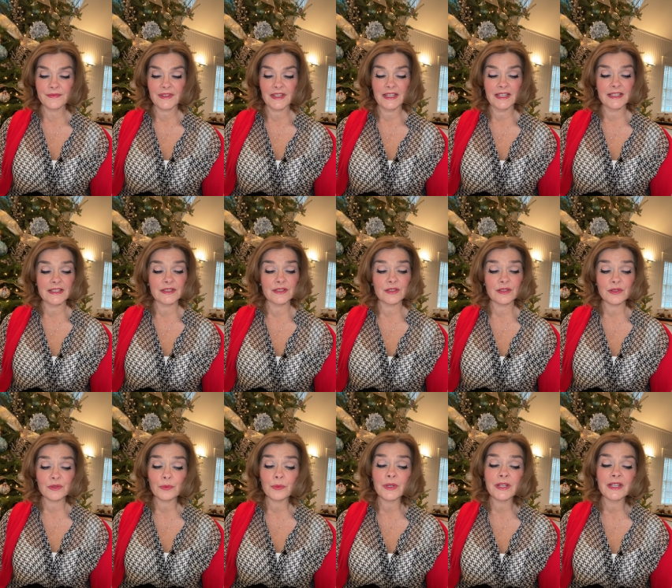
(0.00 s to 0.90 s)
his
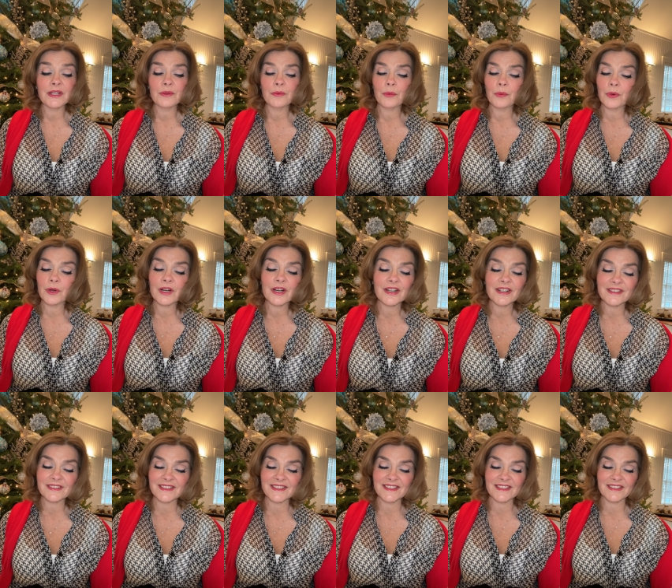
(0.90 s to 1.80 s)
sweet
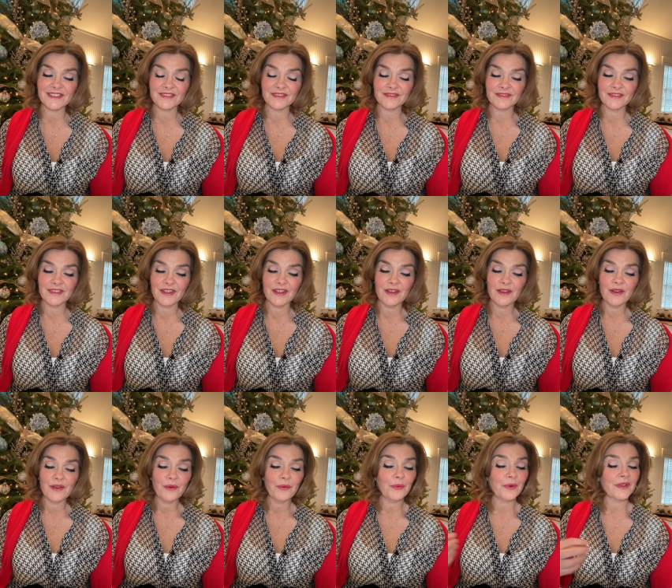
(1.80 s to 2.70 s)
words
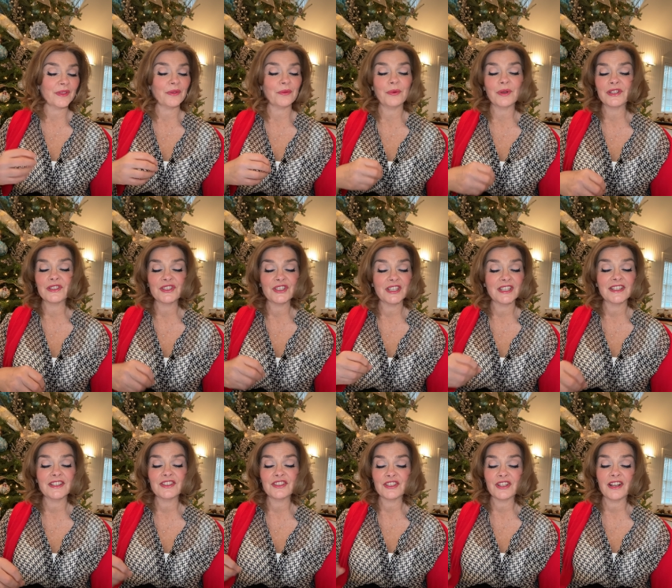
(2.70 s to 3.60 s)
with which he
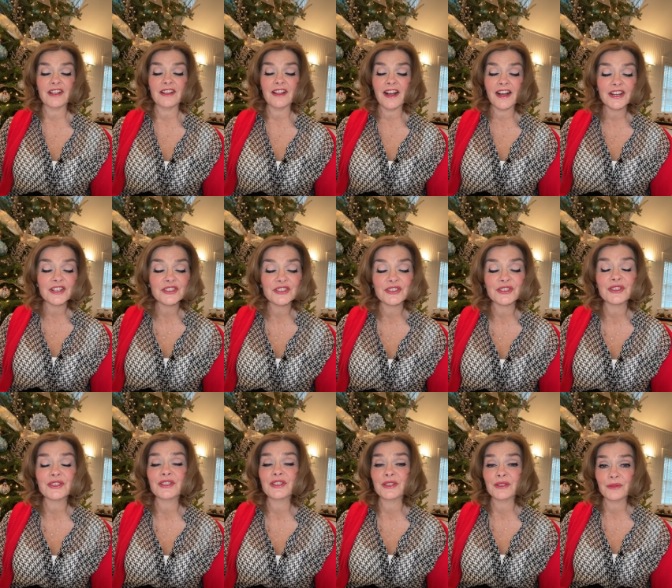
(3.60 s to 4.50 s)
shall
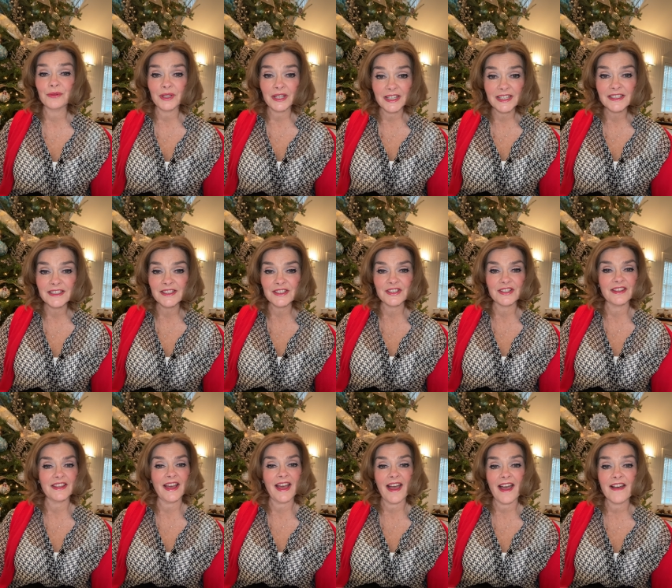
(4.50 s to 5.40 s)
usher you into
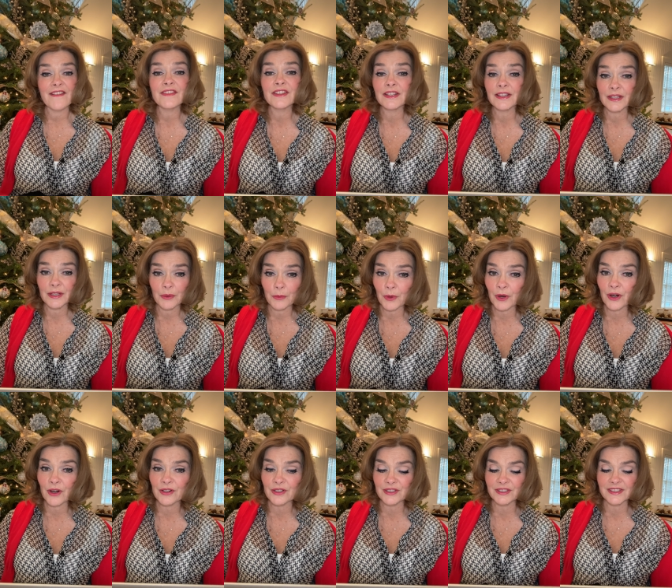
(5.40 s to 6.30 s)
the heavenly
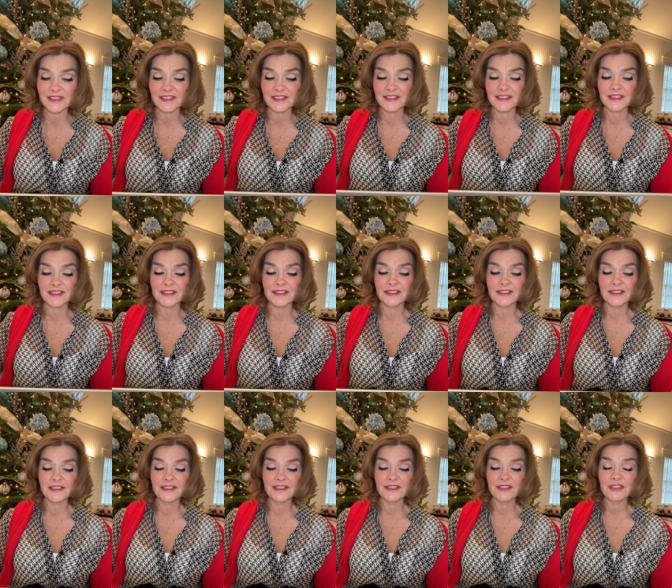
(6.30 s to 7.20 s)
world
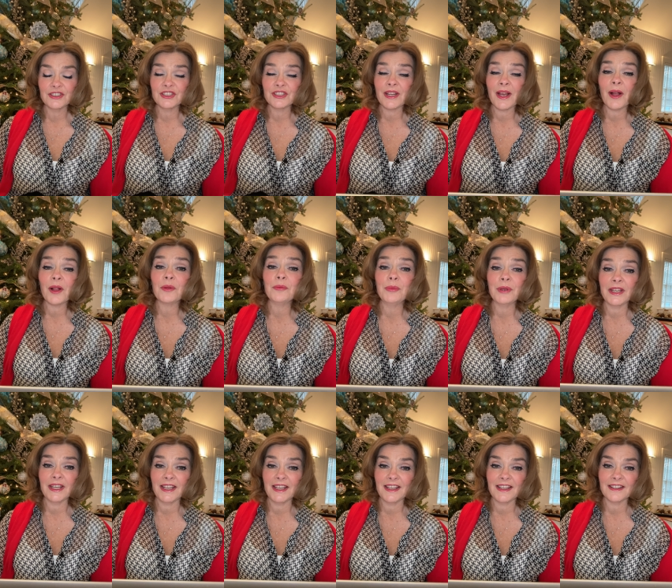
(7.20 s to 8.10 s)
shall
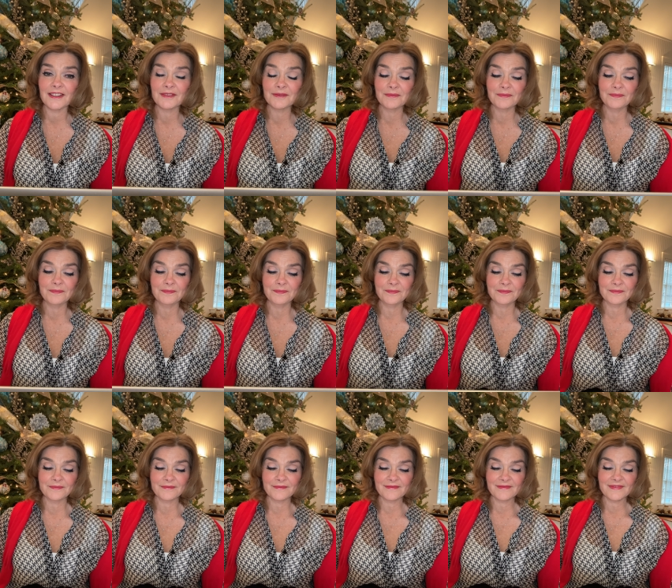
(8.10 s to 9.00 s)
be.
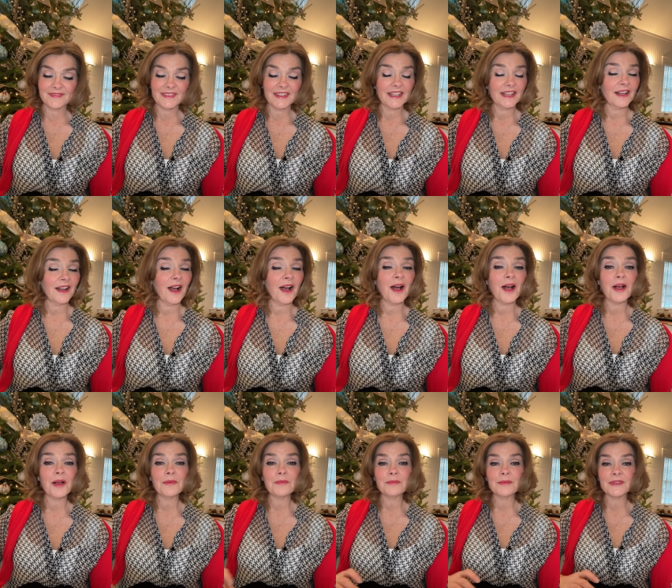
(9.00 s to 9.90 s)

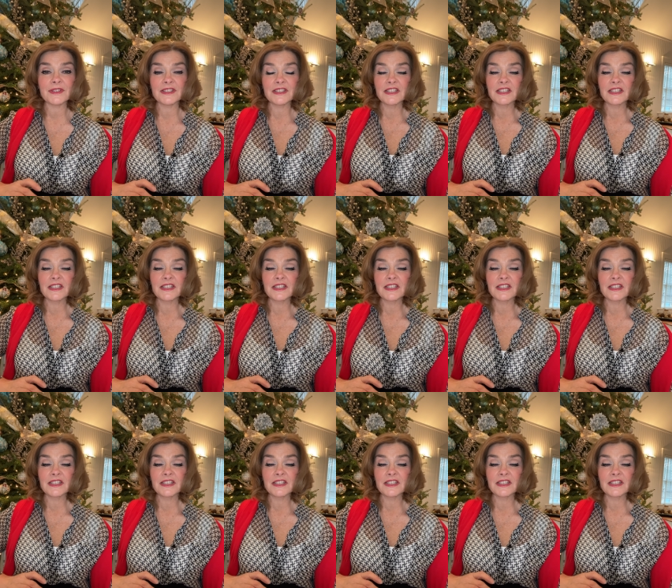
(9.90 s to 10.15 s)
Come,